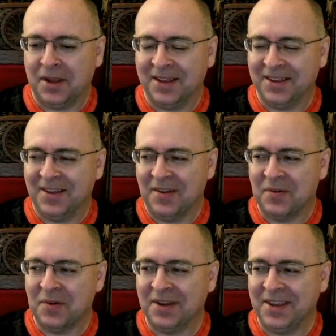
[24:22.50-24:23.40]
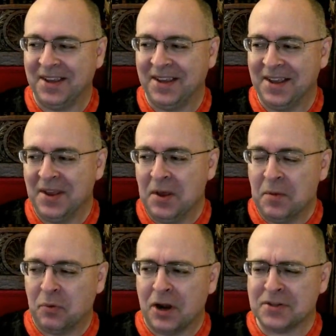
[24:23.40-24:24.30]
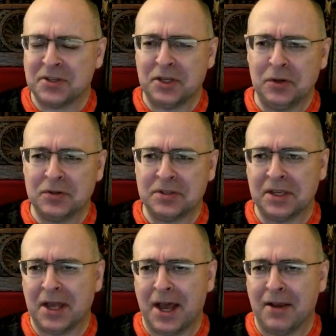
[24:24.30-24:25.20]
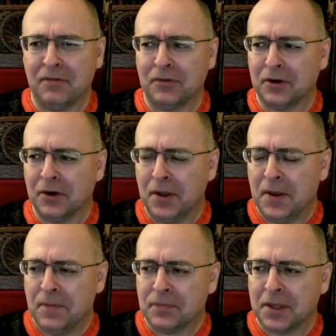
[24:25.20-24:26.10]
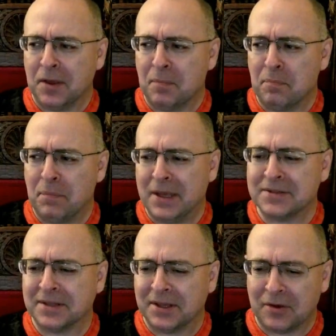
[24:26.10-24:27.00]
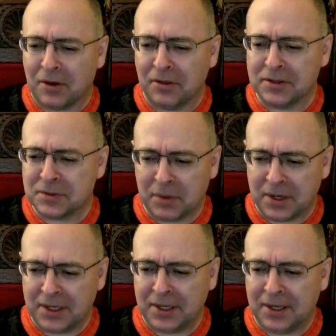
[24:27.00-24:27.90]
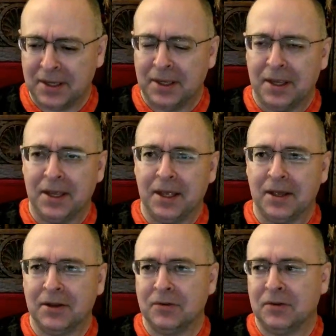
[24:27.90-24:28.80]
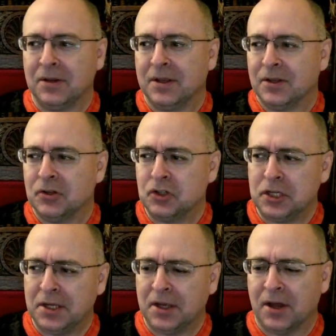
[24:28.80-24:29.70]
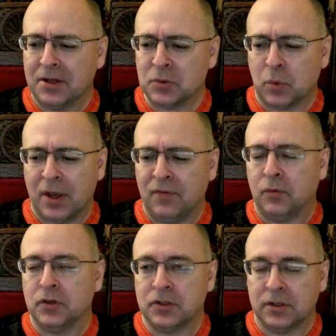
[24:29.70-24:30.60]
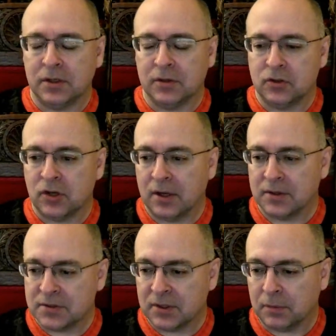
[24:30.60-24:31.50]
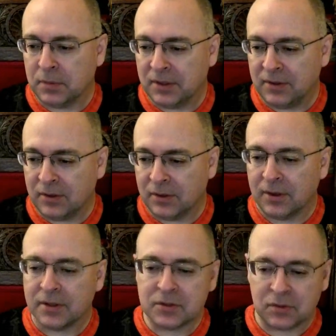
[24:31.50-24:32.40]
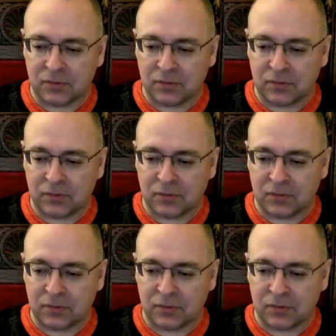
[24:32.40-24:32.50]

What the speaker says: when he prosecutes the guy for embezzling all this money and cheating on his wife, which in China is still a big deal, and so forth.